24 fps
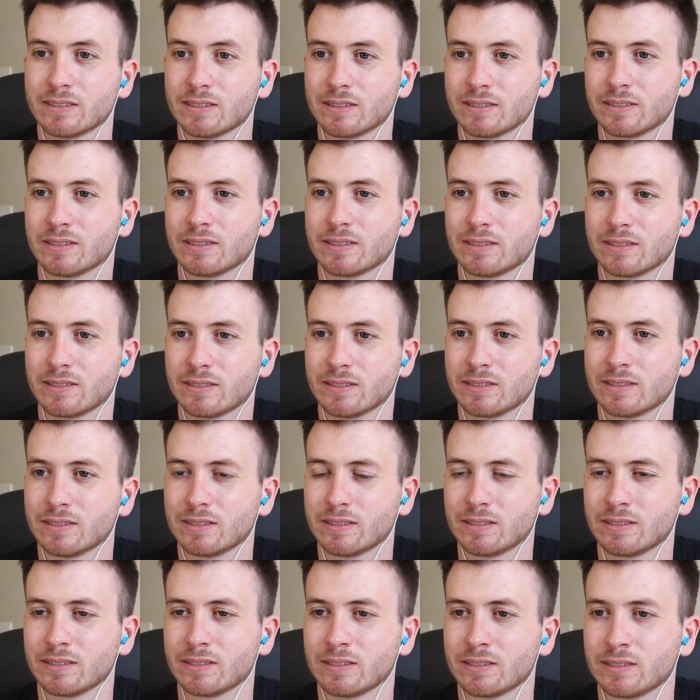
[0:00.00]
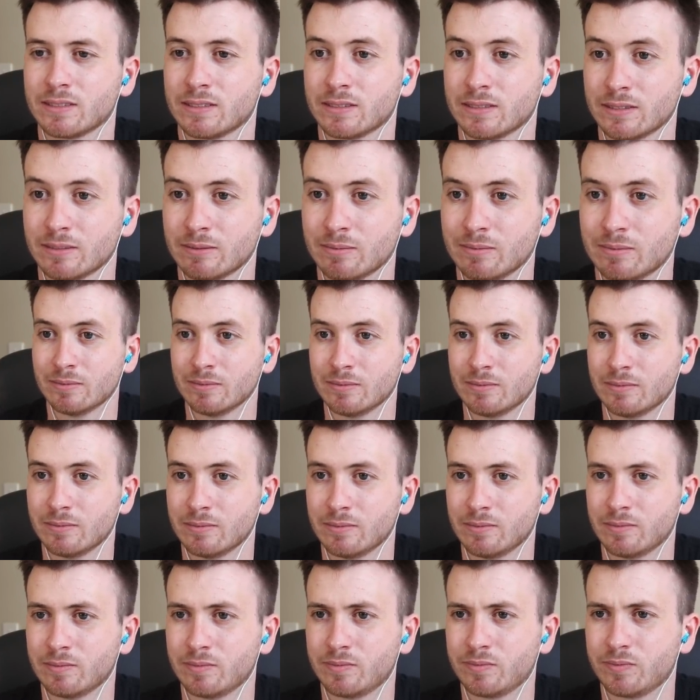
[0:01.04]

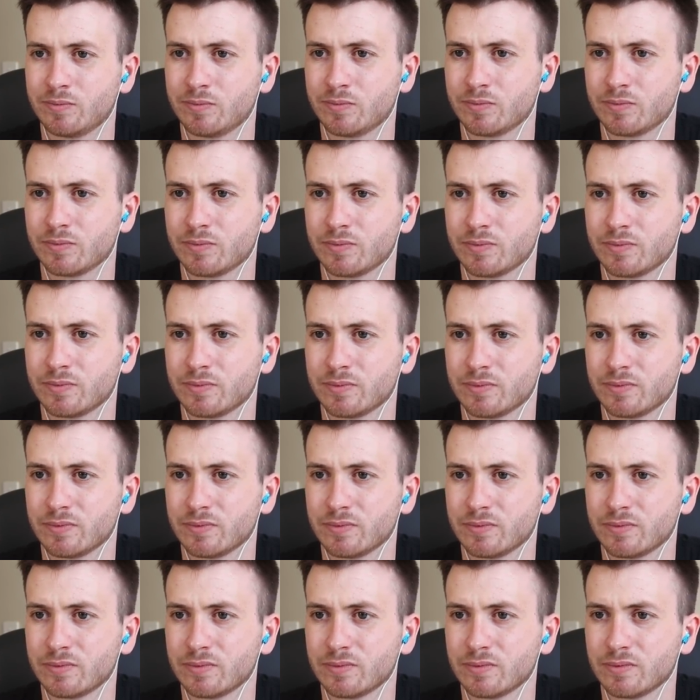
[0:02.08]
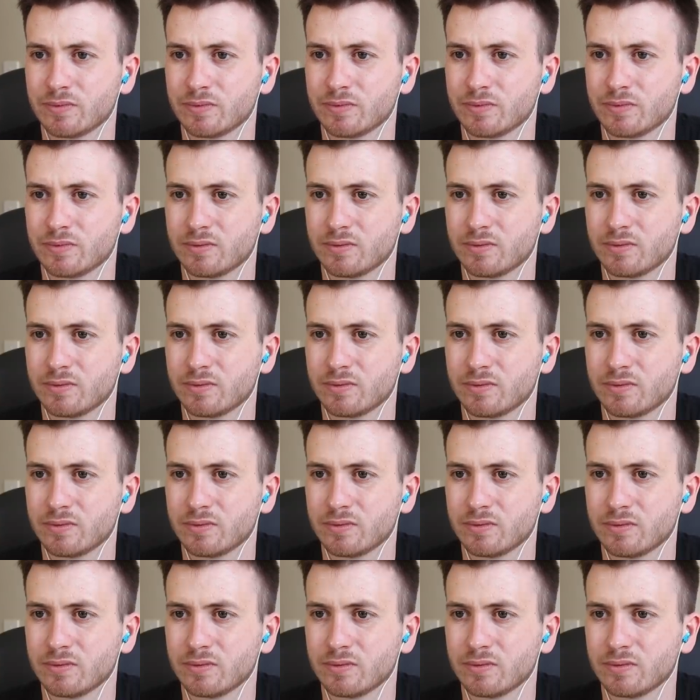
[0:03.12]
(no one is talking)